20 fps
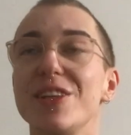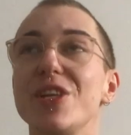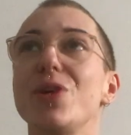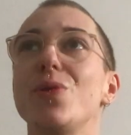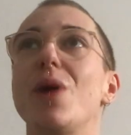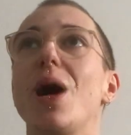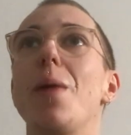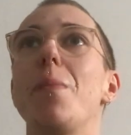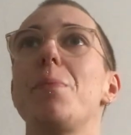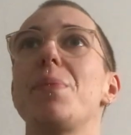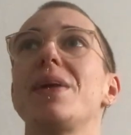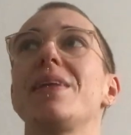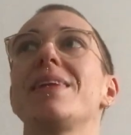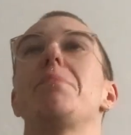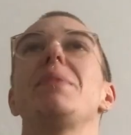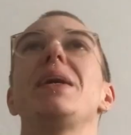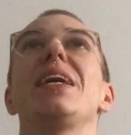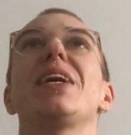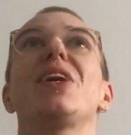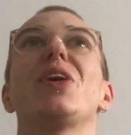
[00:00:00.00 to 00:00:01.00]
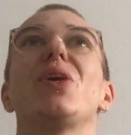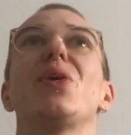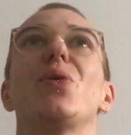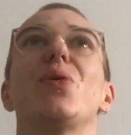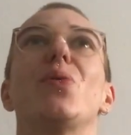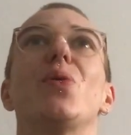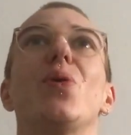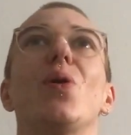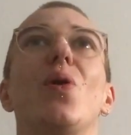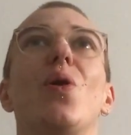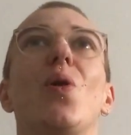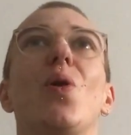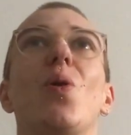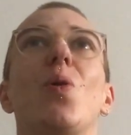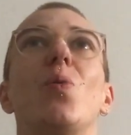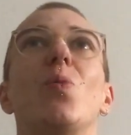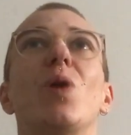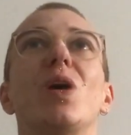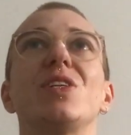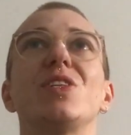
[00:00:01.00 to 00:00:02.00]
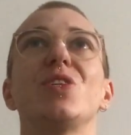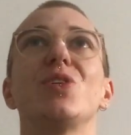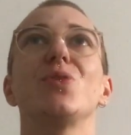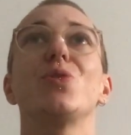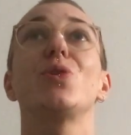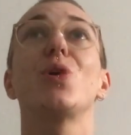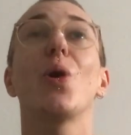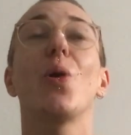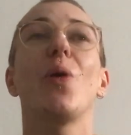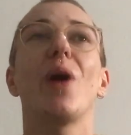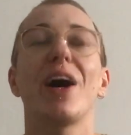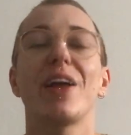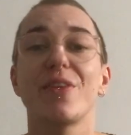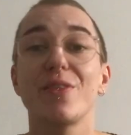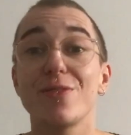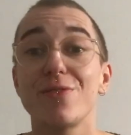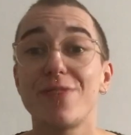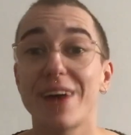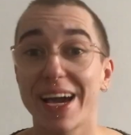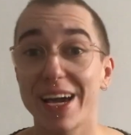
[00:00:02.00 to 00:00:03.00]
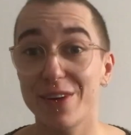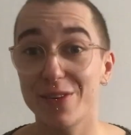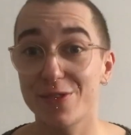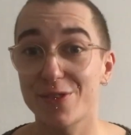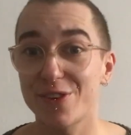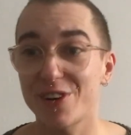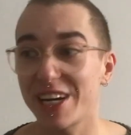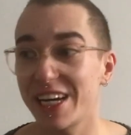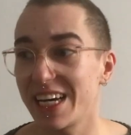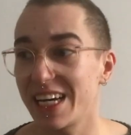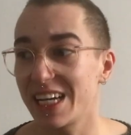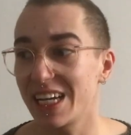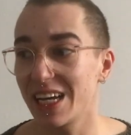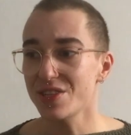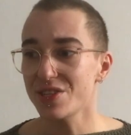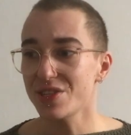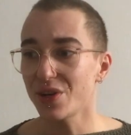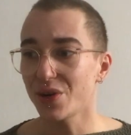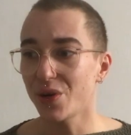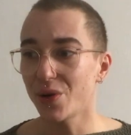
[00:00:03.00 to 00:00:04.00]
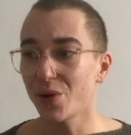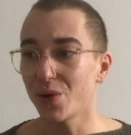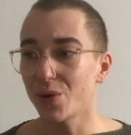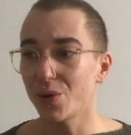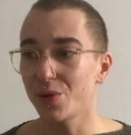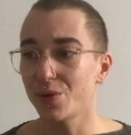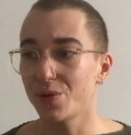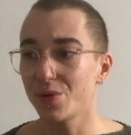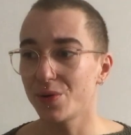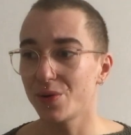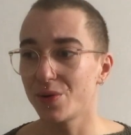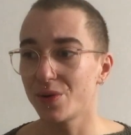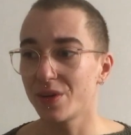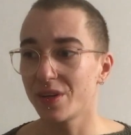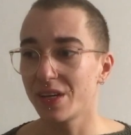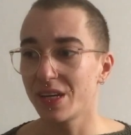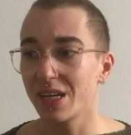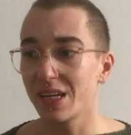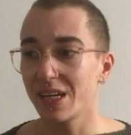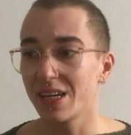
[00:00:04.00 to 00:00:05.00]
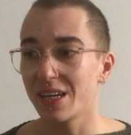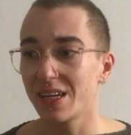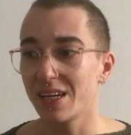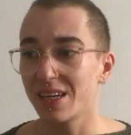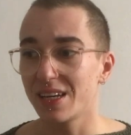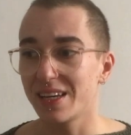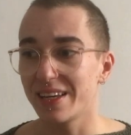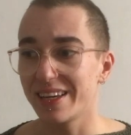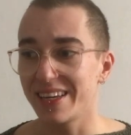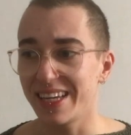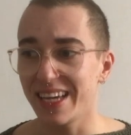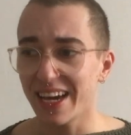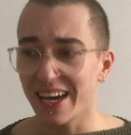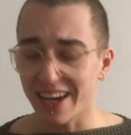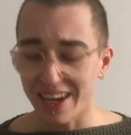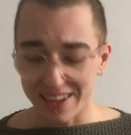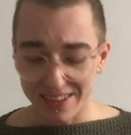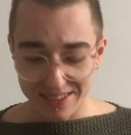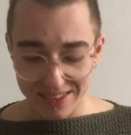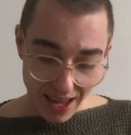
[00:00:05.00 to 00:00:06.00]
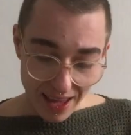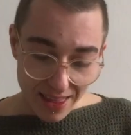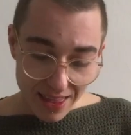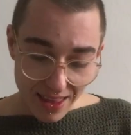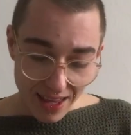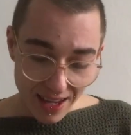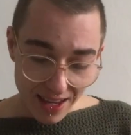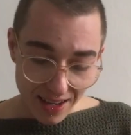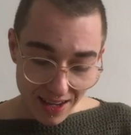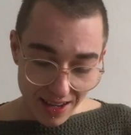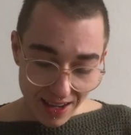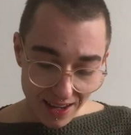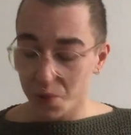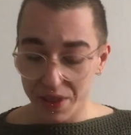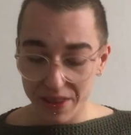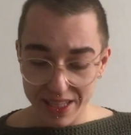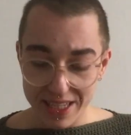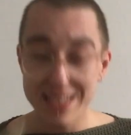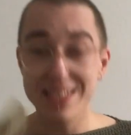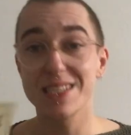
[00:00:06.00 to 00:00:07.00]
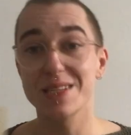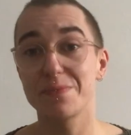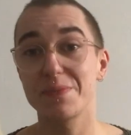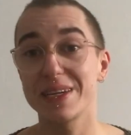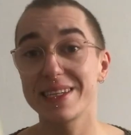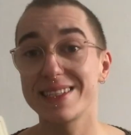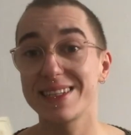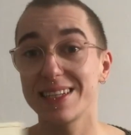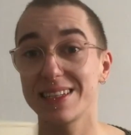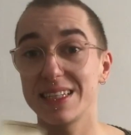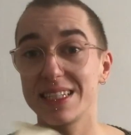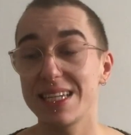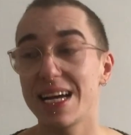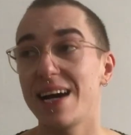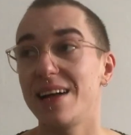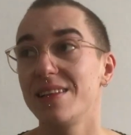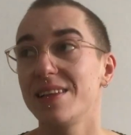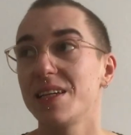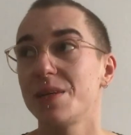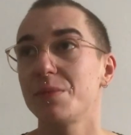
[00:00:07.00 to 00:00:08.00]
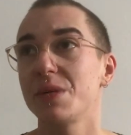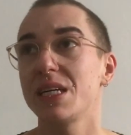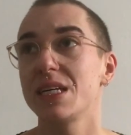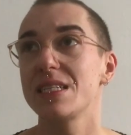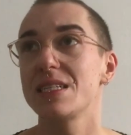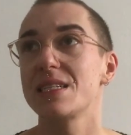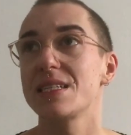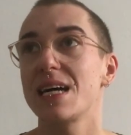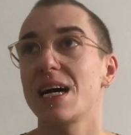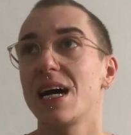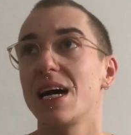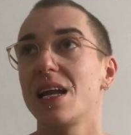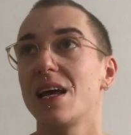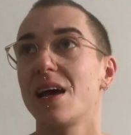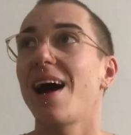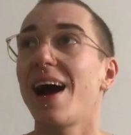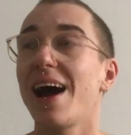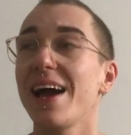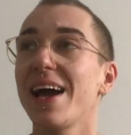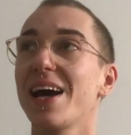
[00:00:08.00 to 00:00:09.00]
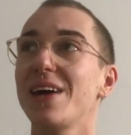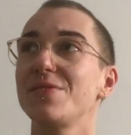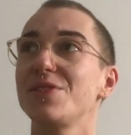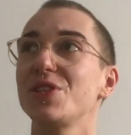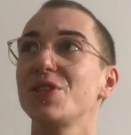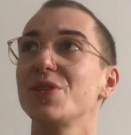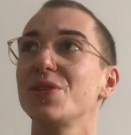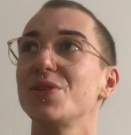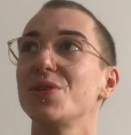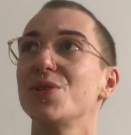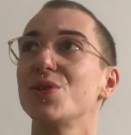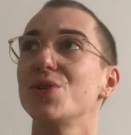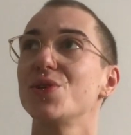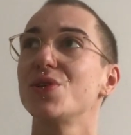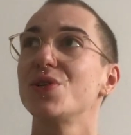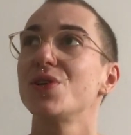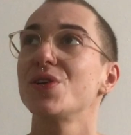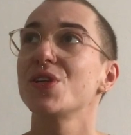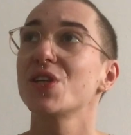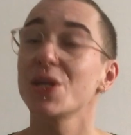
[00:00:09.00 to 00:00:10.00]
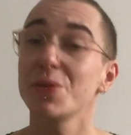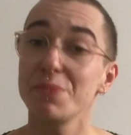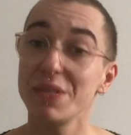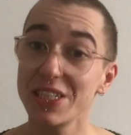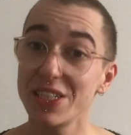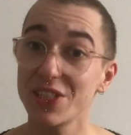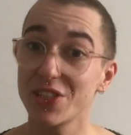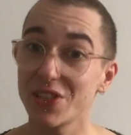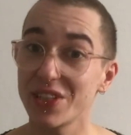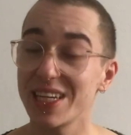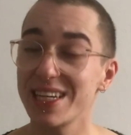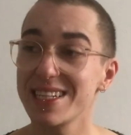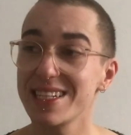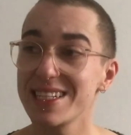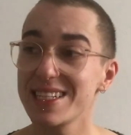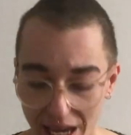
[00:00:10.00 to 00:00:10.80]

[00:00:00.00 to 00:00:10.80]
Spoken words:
you up and make you want to go out and fight for it. So yeah, I think what this is basically telling me is that I have to commit to this,